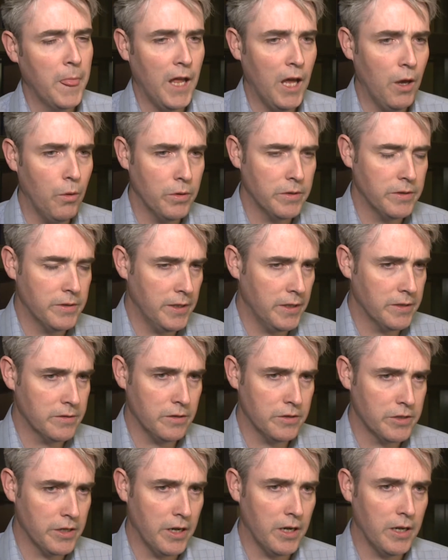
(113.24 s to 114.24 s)
I wouldn't think so,
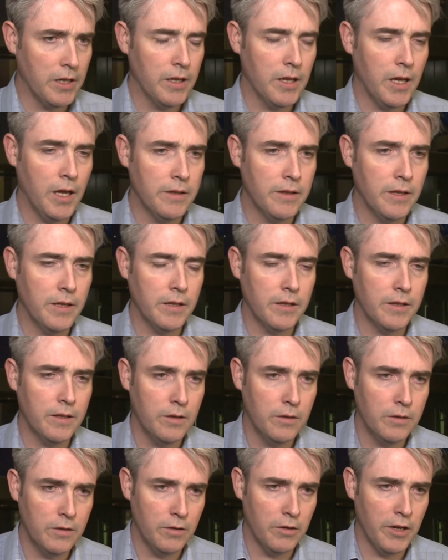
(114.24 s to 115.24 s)
Charlie. I
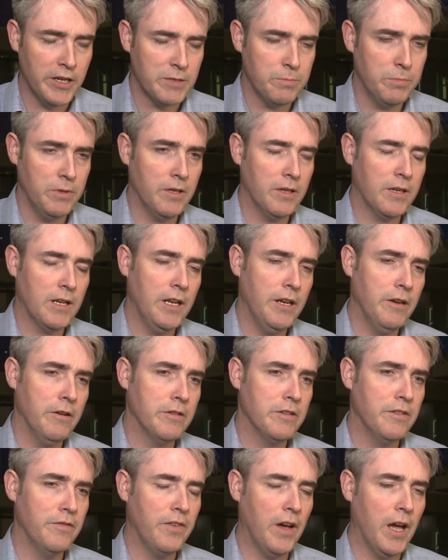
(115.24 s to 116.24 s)
think there has to be a clear
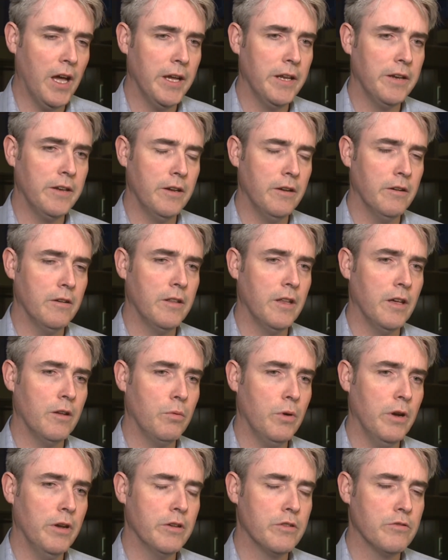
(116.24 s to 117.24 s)
divide here, that
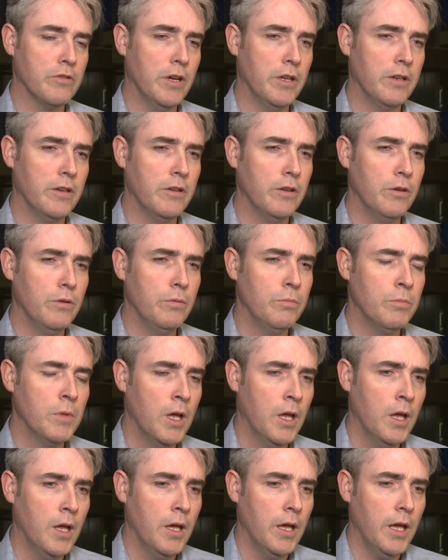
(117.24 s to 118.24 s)
what you're trying to do.
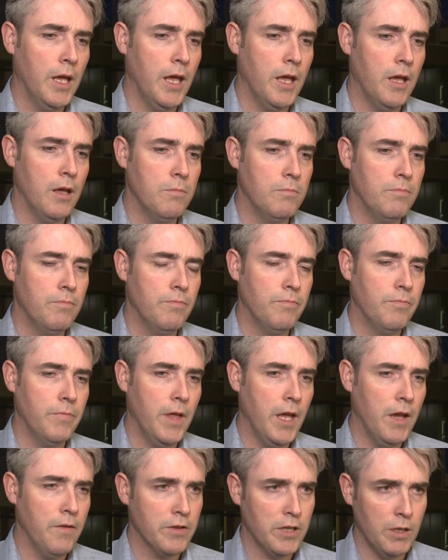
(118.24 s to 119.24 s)

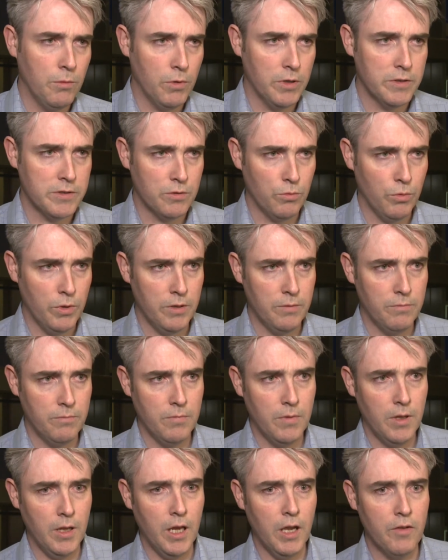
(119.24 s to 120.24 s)
Every team wants to win.
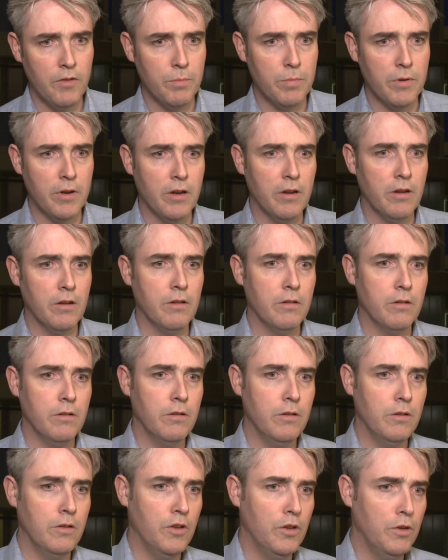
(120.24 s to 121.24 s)
Every player
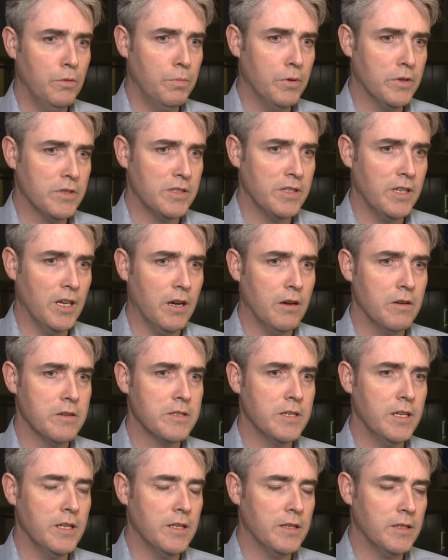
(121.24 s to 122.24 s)
who puts the hours
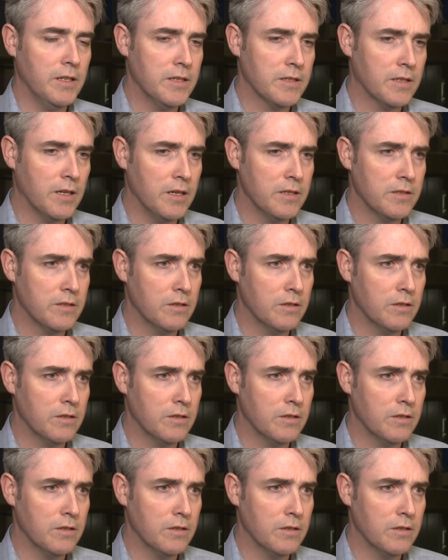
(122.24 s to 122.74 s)
in that these guys